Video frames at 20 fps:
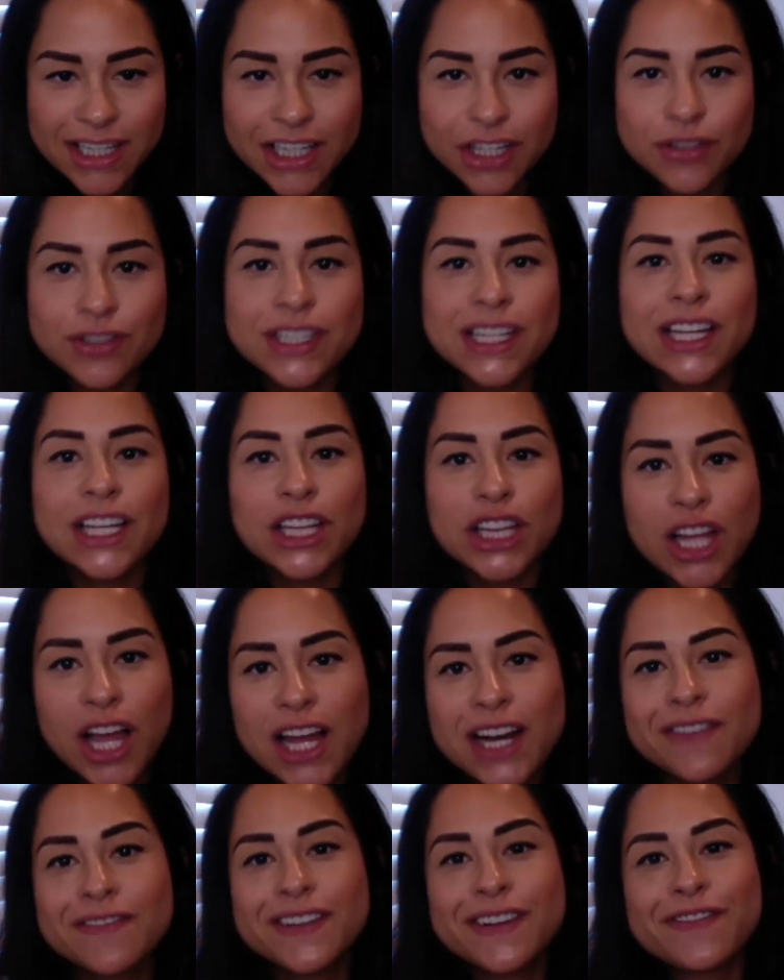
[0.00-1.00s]
You see a
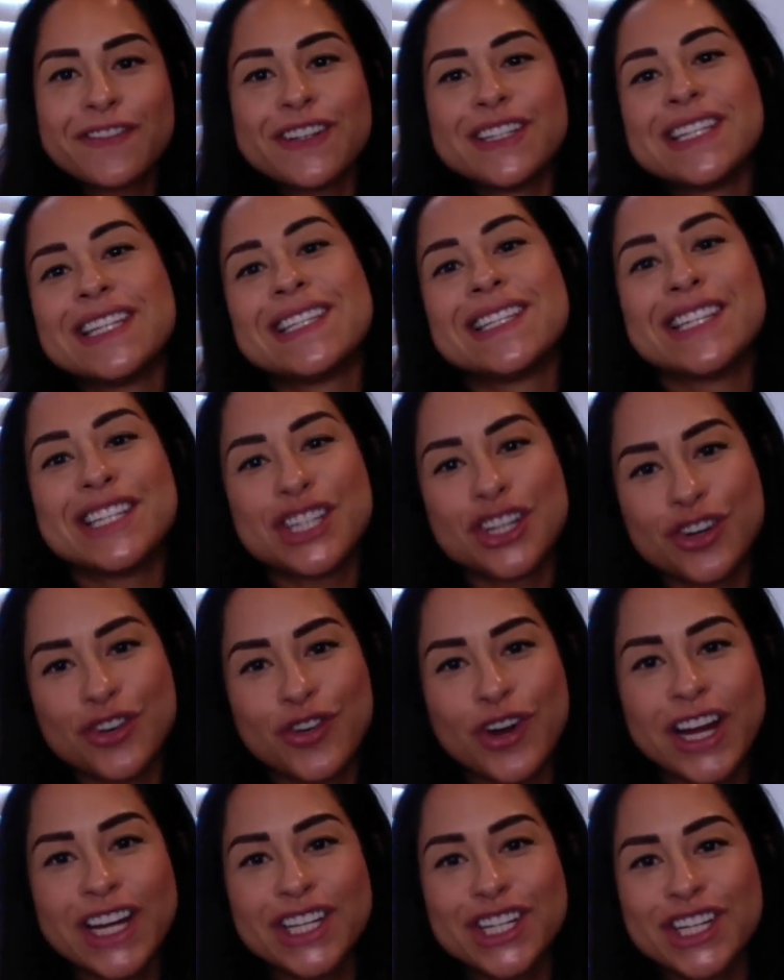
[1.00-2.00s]
lot of differences in
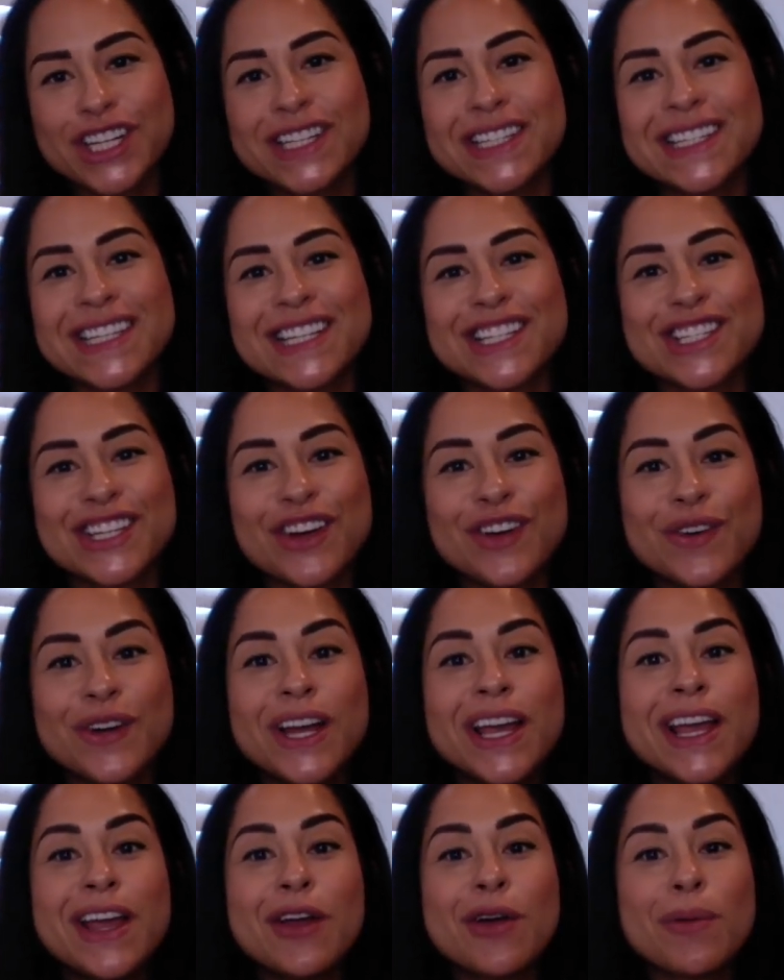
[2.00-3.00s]
generations, and so
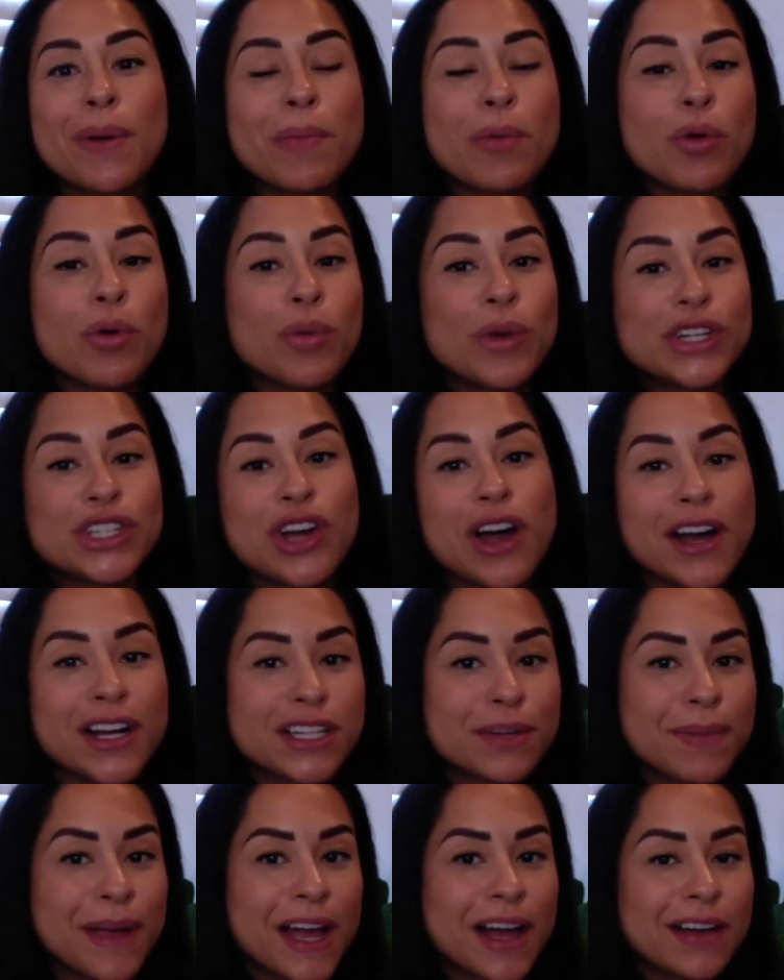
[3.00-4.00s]
remember when we talked
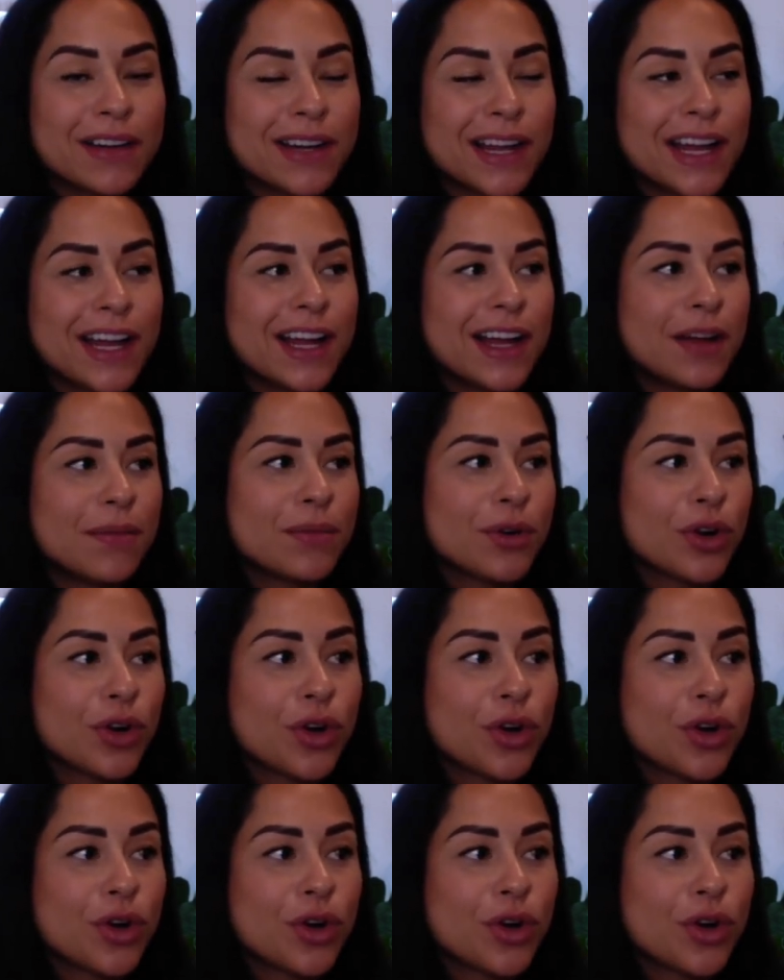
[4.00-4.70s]
about um, your